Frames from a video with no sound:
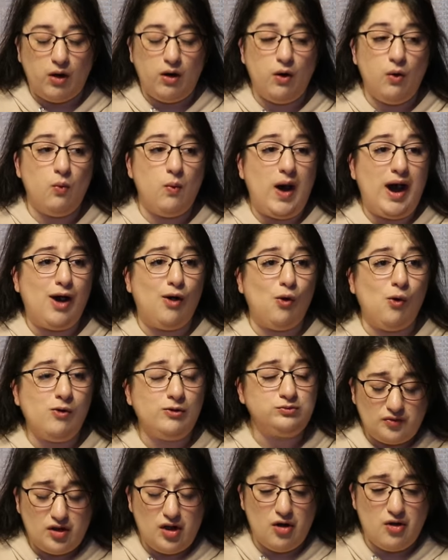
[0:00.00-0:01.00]
Oh, wow.
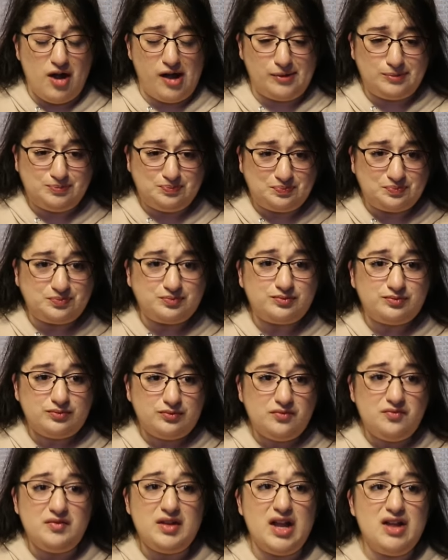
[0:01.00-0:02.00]
Okay.
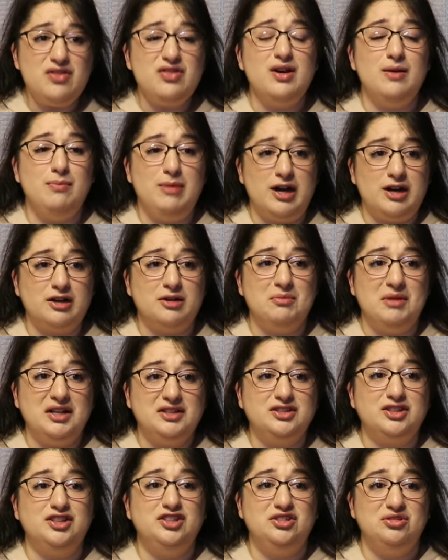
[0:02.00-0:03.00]
The butter
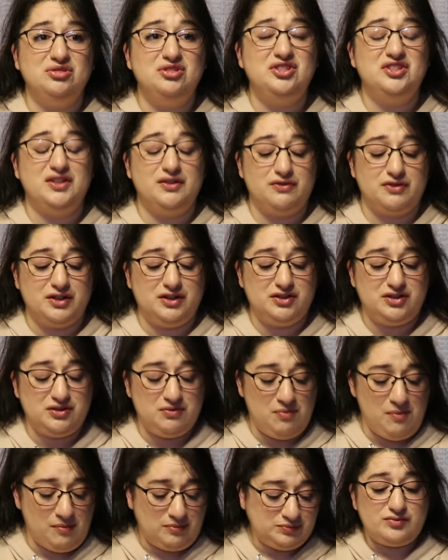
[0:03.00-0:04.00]
makes a huge difference.
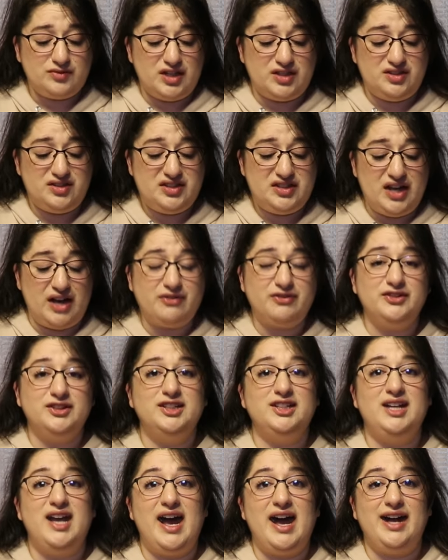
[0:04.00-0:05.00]
It
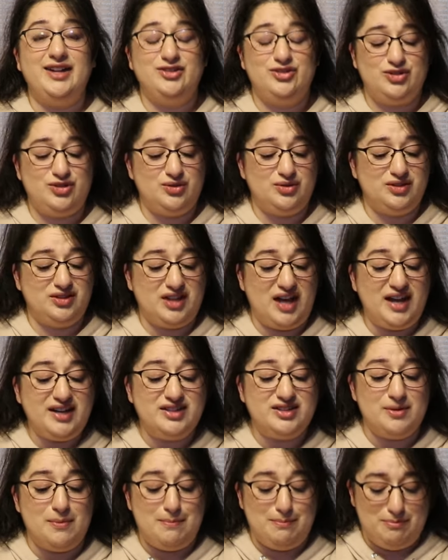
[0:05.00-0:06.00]
definitely adds to it. That
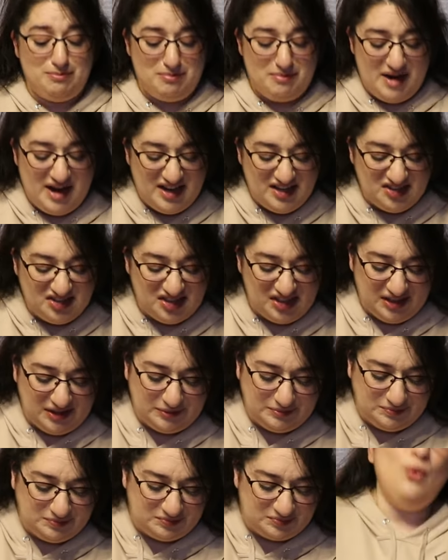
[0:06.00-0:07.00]
is amazing.